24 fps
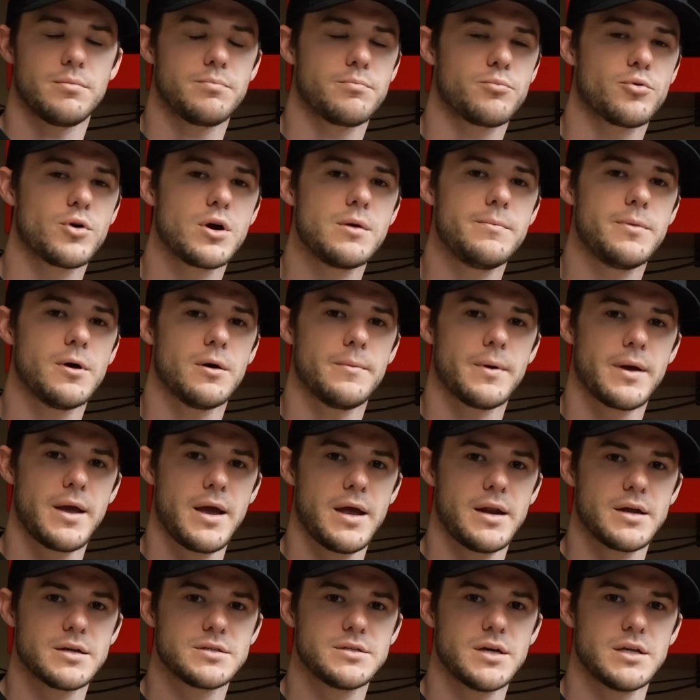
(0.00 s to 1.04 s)
pre-built
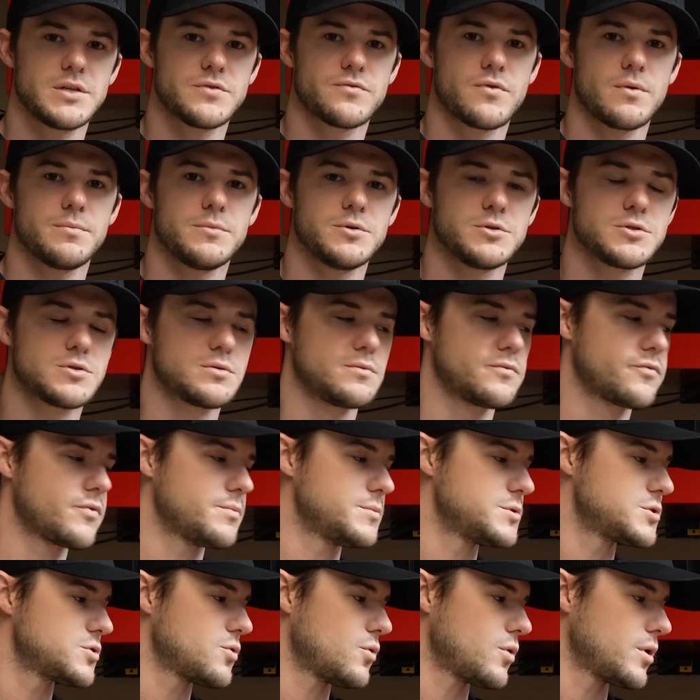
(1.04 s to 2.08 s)
mechanic sets from
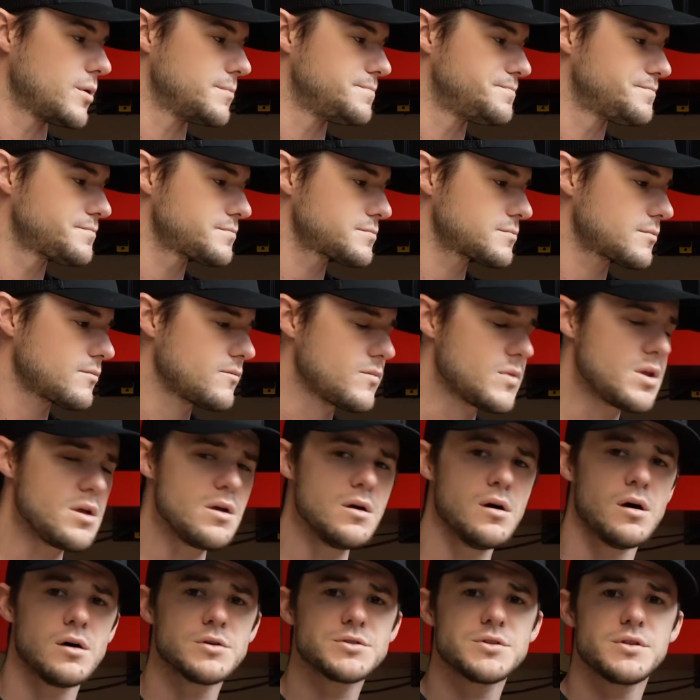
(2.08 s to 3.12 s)
the store.
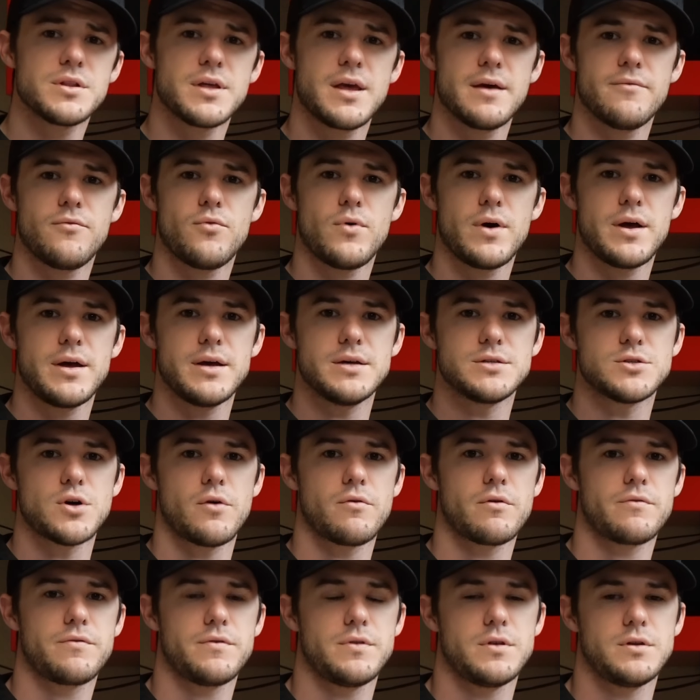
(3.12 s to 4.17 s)
Also, the giveaway is
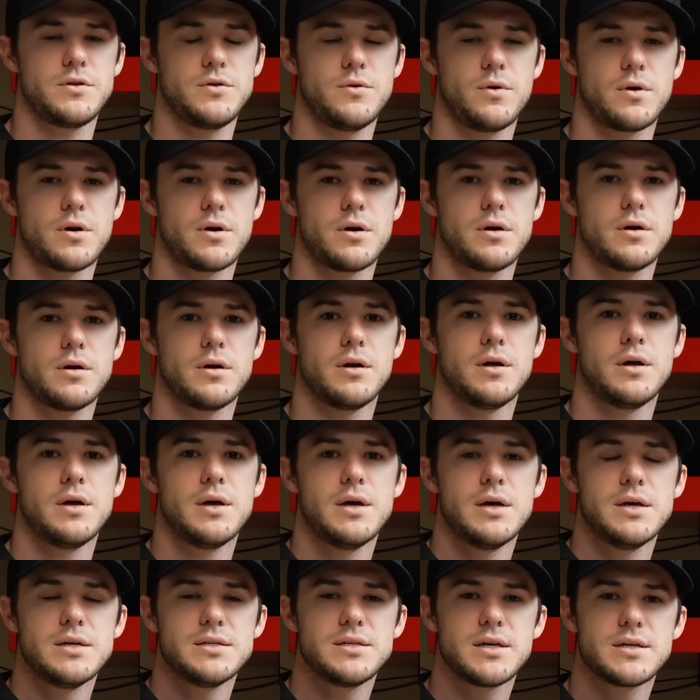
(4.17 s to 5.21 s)
over for the
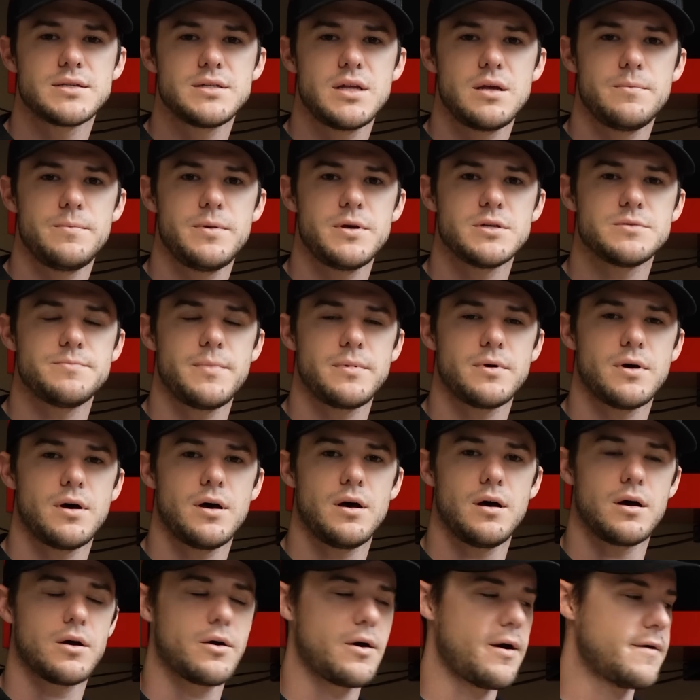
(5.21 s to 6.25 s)
216-piece
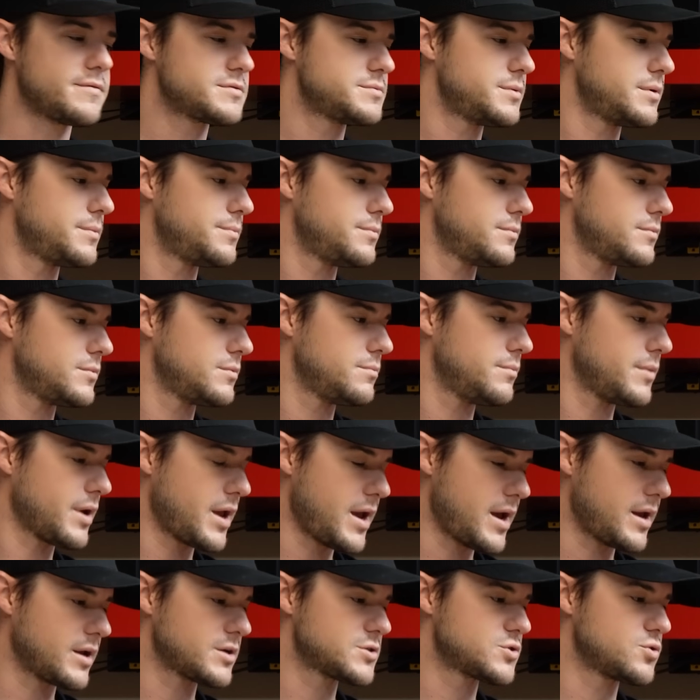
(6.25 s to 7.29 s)
Craftsman
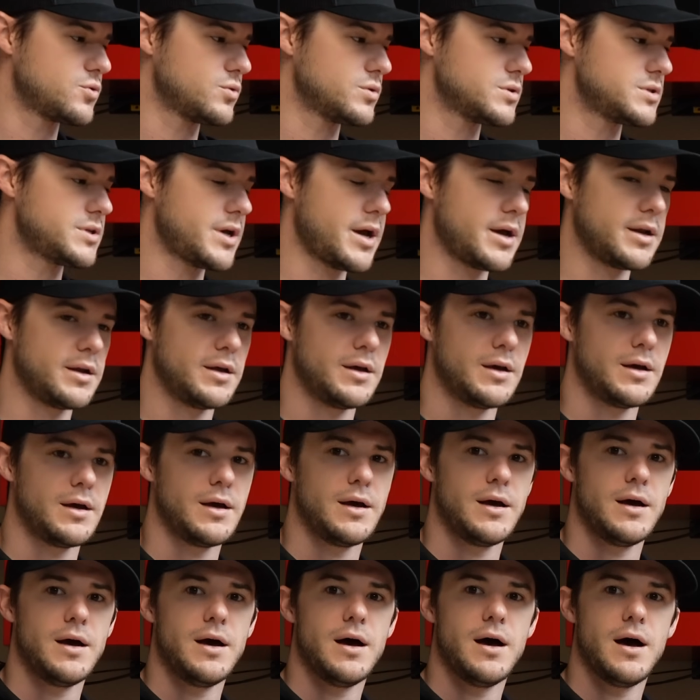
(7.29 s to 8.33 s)
Mechanics tool set.
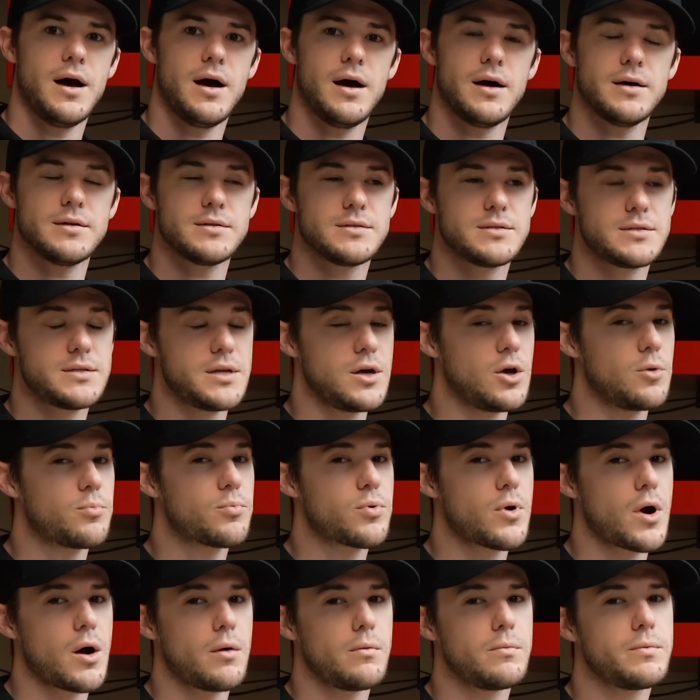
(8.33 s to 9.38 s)
Still
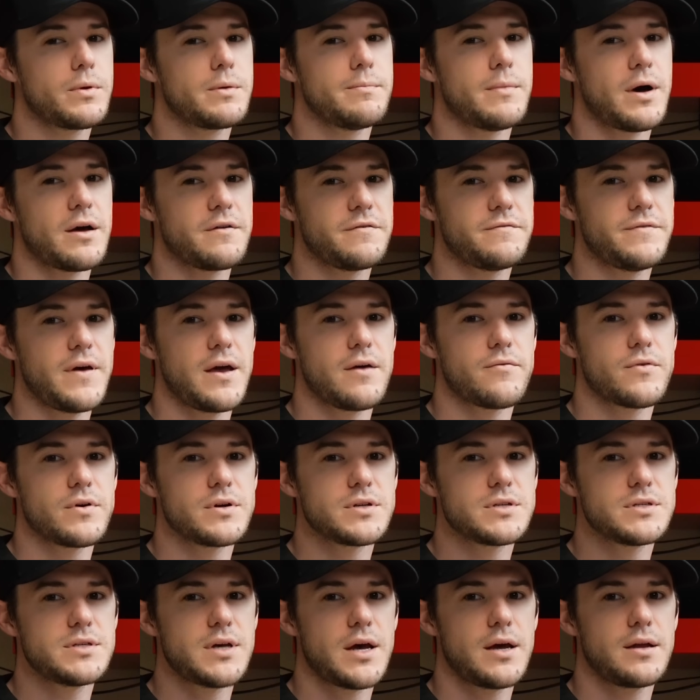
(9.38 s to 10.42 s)
probably my
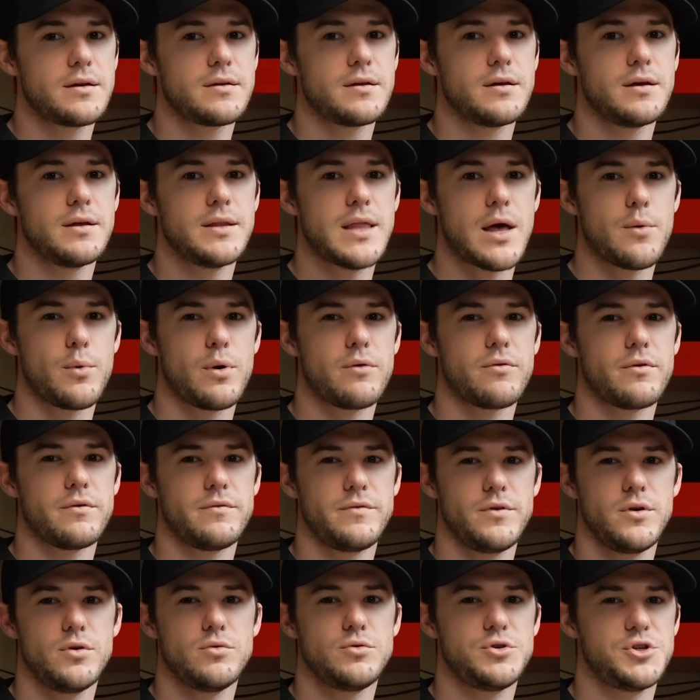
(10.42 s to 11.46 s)
favorite set that we
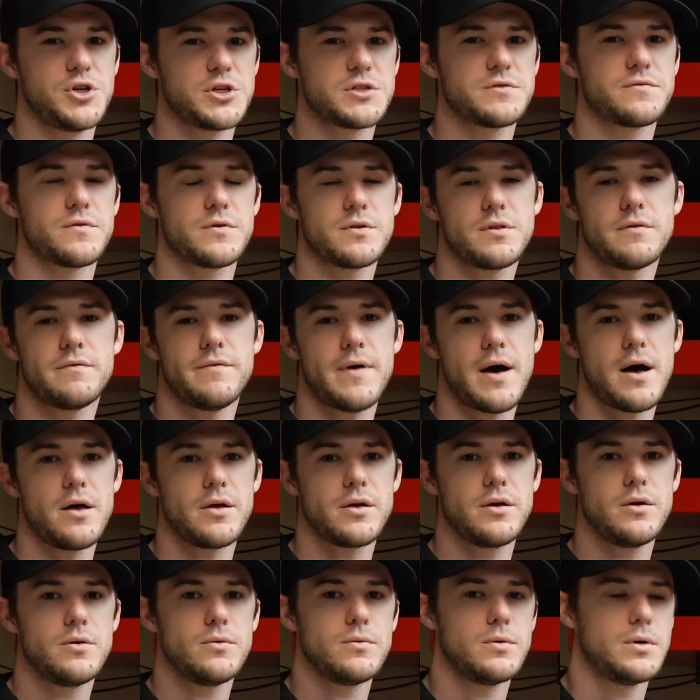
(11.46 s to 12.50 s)
reviewed just for the
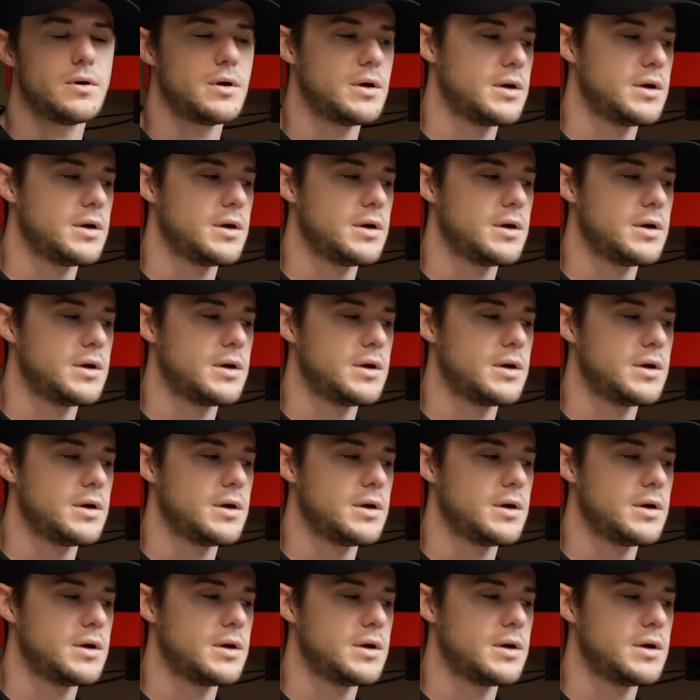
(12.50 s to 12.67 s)
value.